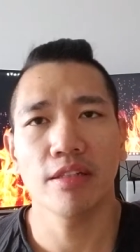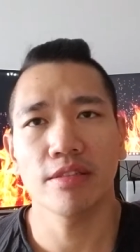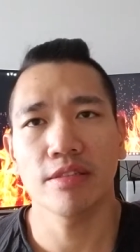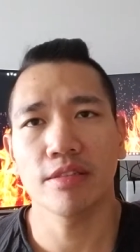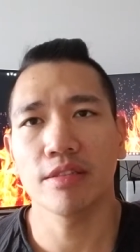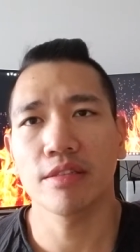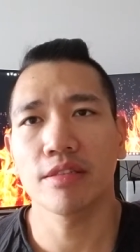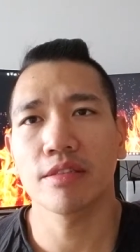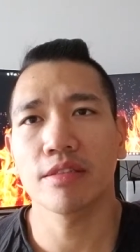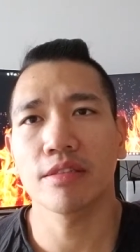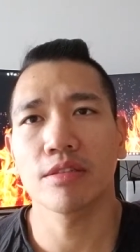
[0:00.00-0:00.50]

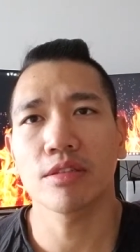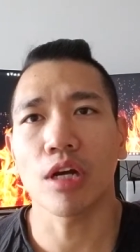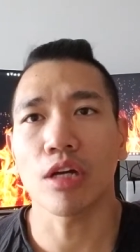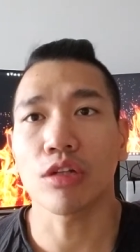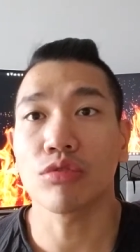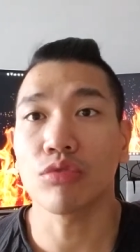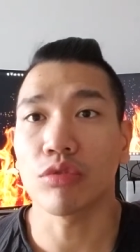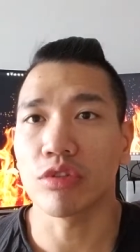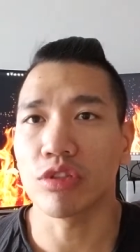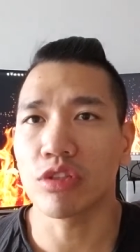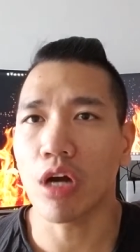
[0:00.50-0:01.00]
S
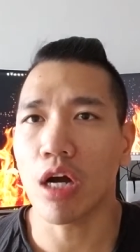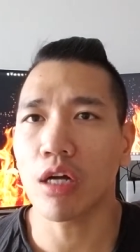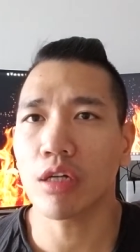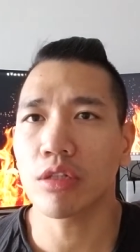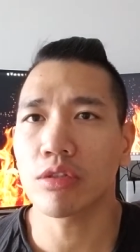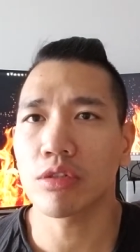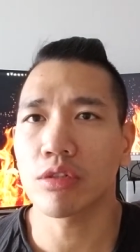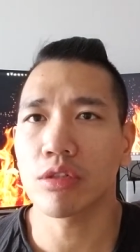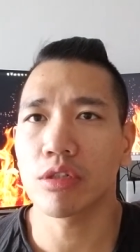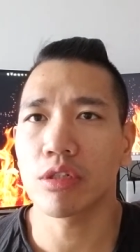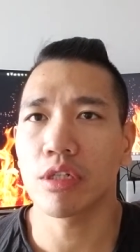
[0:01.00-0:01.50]
talk to a
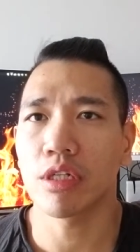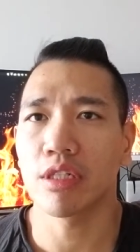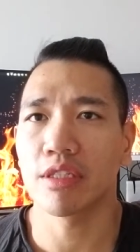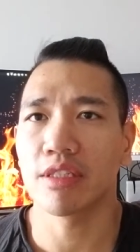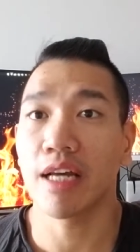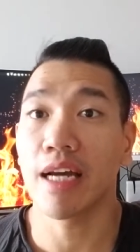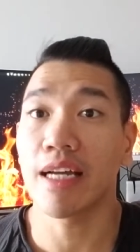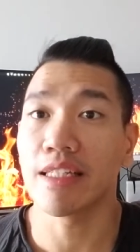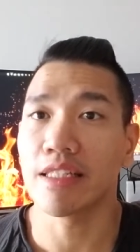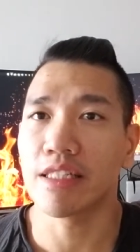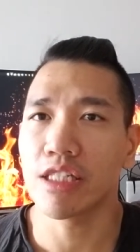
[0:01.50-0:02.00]
doctor, a
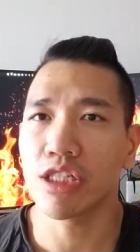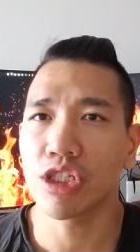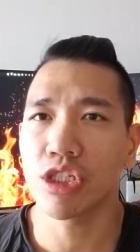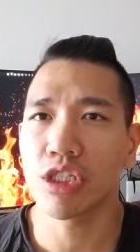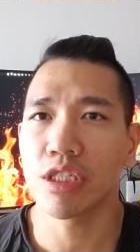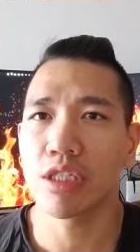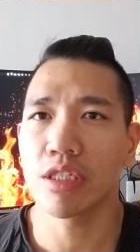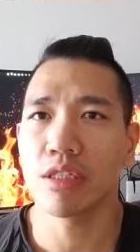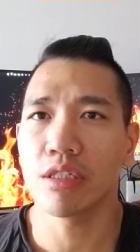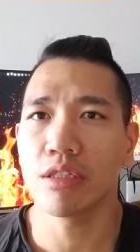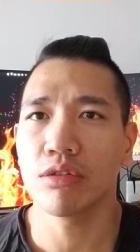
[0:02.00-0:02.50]

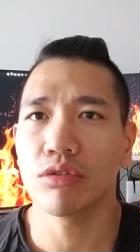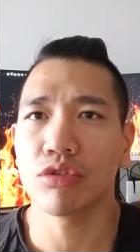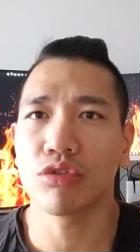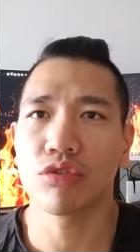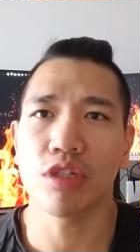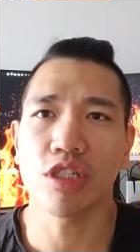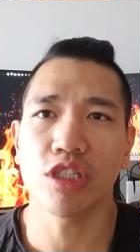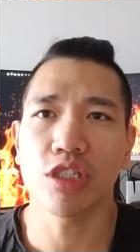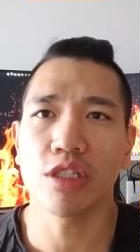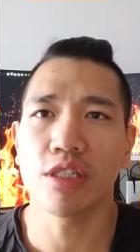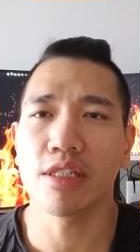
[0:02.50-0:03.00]
dietitian,
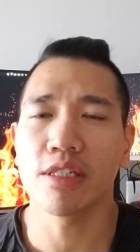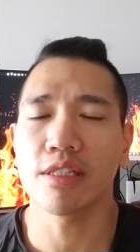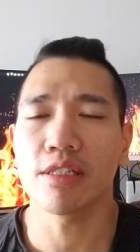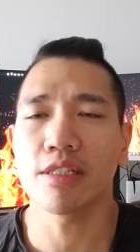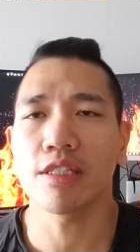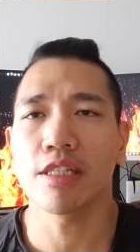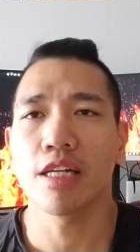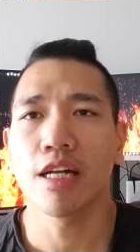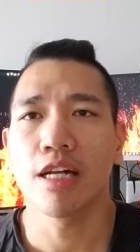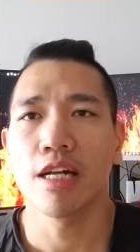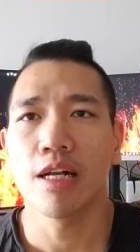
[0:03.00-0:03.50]

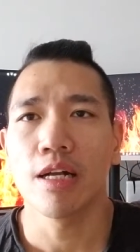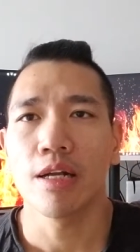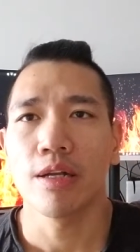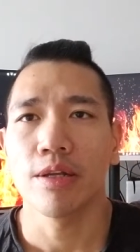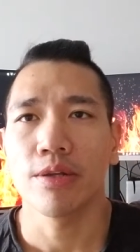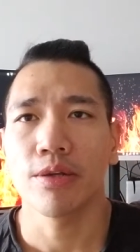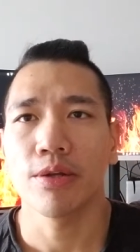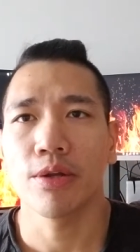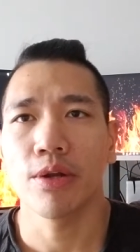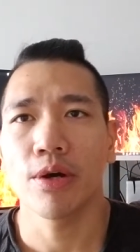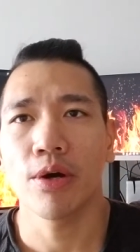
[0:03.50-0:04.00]
nutritionist,
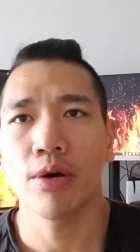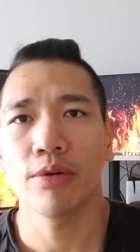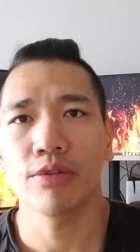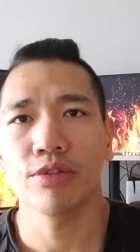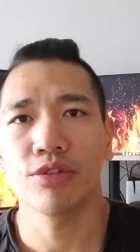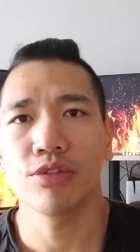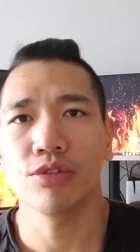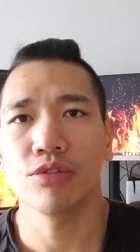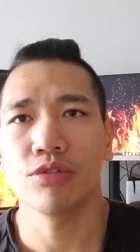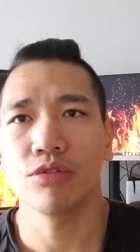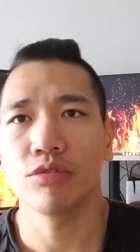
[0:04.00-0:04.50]
you know,
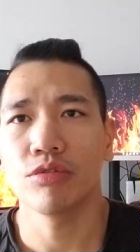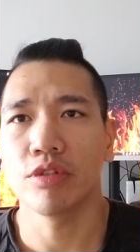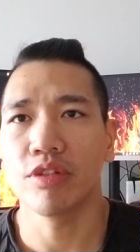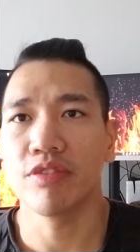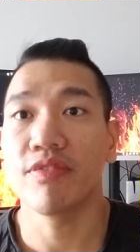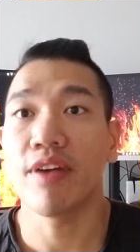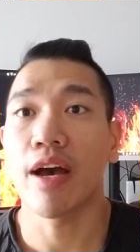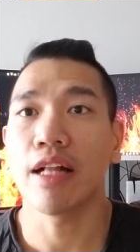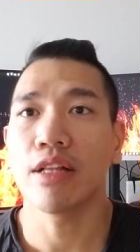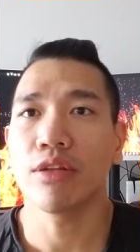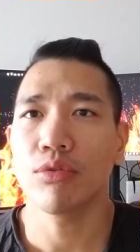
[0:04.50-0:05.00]
to
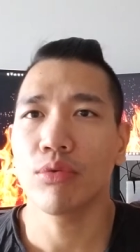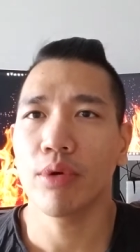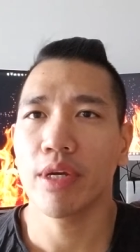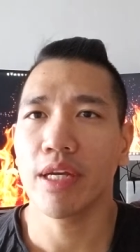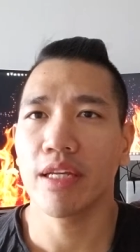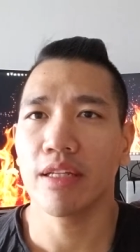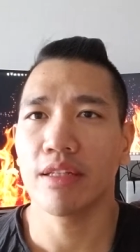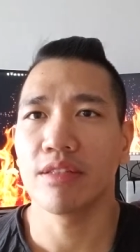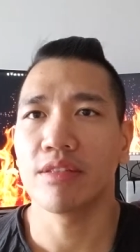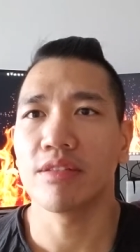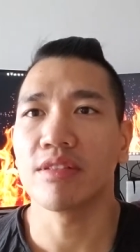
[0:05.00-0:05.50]

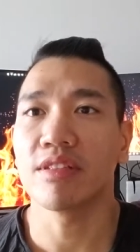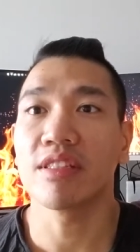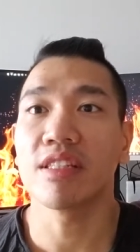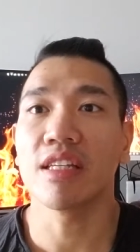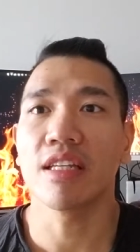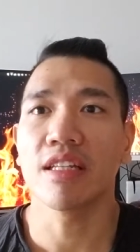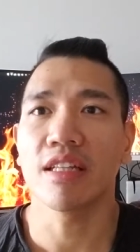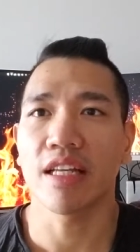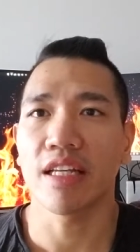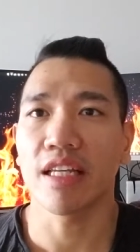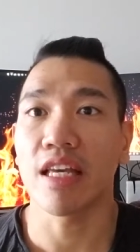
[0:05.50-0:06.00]
evaluate, to
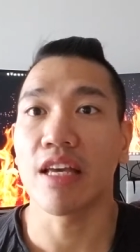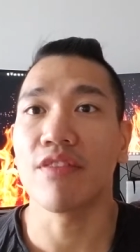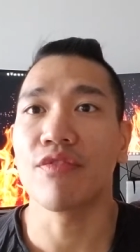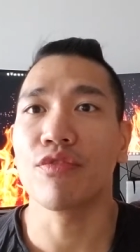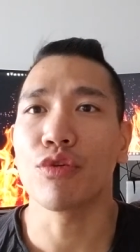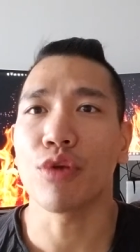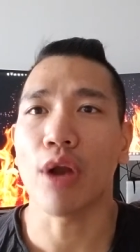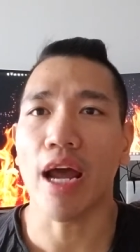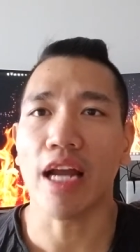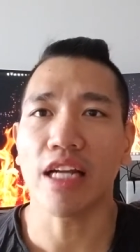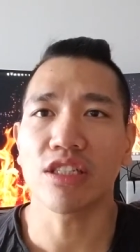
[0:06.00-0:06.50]
see like if
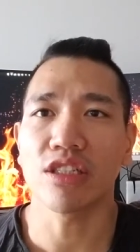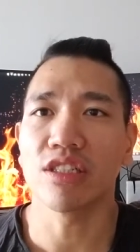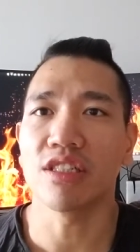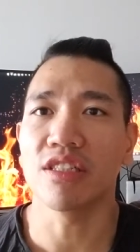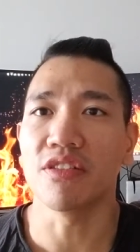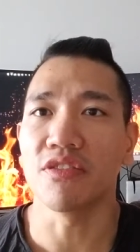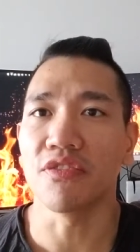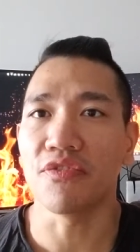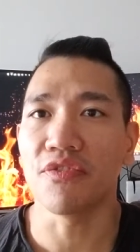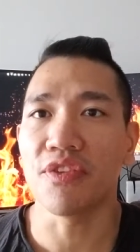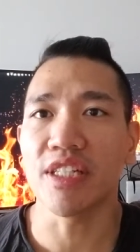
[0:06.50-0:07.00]
you're actually
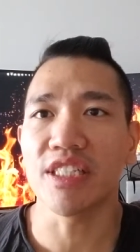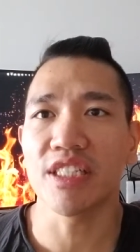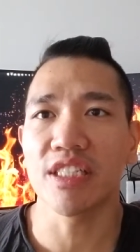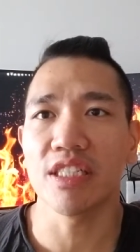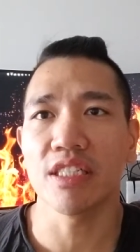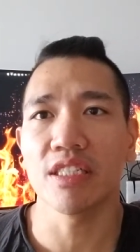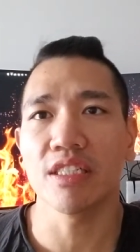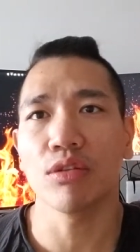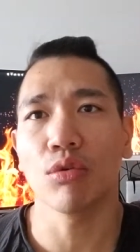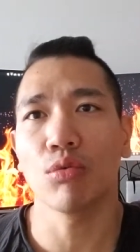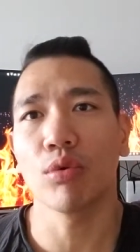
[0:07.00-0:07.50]

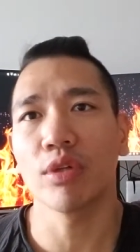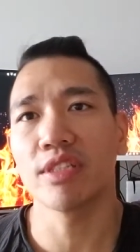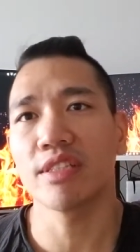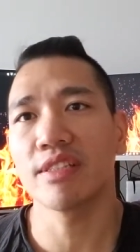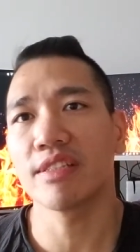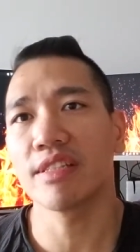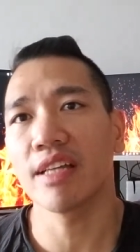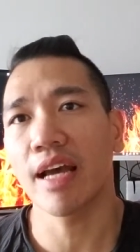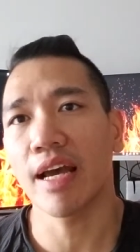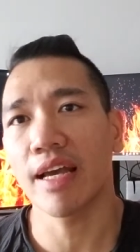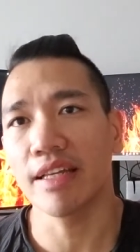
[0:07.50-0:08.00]
deficient, what's
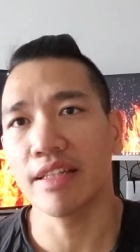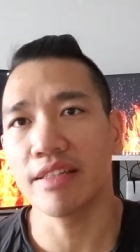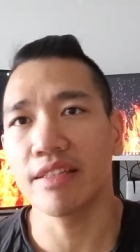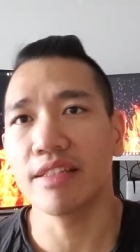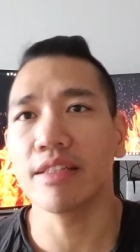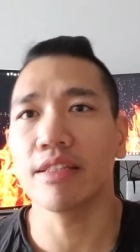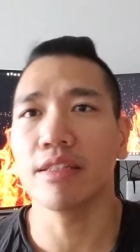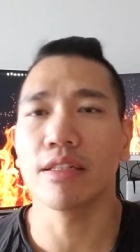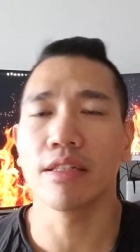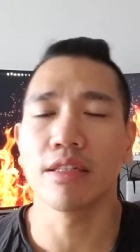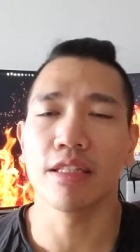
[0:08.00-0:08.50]
the
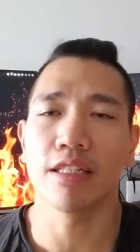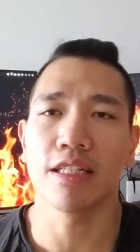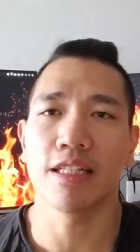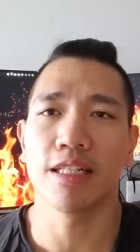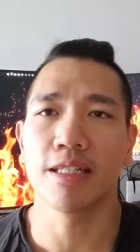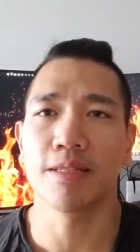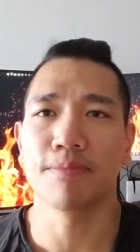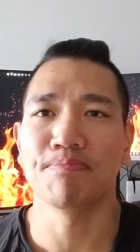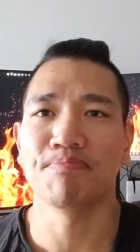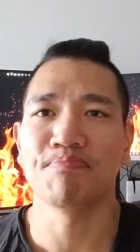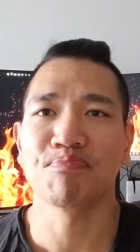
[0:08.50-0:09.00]
ideal,
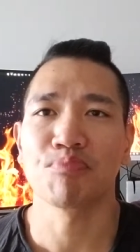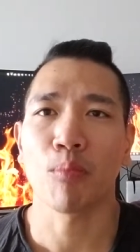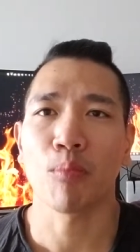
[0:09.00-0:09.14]
um,